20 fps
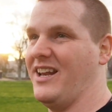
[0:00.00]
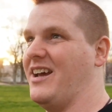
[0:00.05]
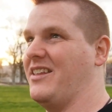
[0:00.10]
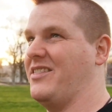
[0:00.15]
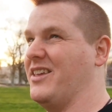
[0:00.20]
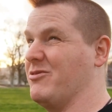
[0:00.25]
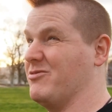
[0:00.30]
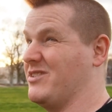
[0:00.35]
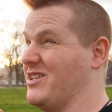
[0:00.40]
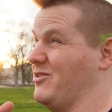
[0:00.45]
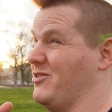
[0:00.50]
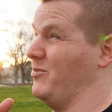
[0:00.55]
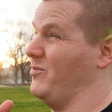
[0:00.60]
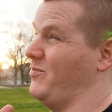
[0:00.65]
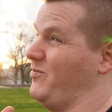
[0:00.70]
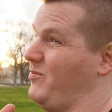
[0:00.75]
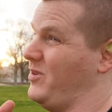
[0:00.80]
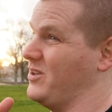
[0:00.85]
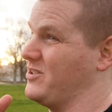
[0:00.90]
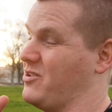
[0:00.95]
I think it was either
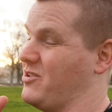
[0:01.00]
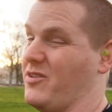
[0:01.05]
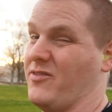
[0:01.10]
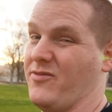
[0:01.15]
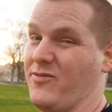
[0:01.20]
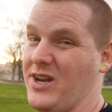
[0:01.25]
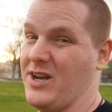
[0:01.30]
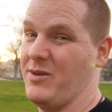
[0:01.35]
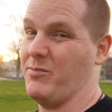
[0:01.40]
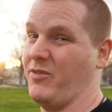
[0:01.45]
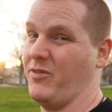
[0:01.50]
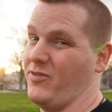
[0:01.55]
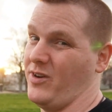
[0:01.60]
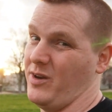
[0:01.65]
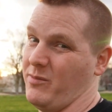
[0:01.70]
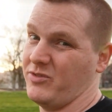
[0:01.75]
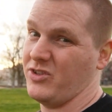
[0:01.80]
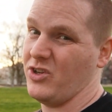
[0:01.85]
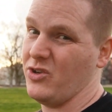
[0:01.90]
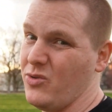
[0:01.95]
Monster Hunter Freedom or
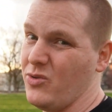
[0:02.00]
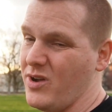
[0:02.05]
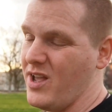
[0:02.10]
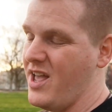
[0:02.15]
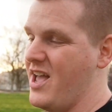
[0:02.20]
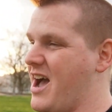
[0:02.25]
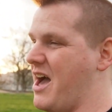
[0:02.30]
Freedom 2.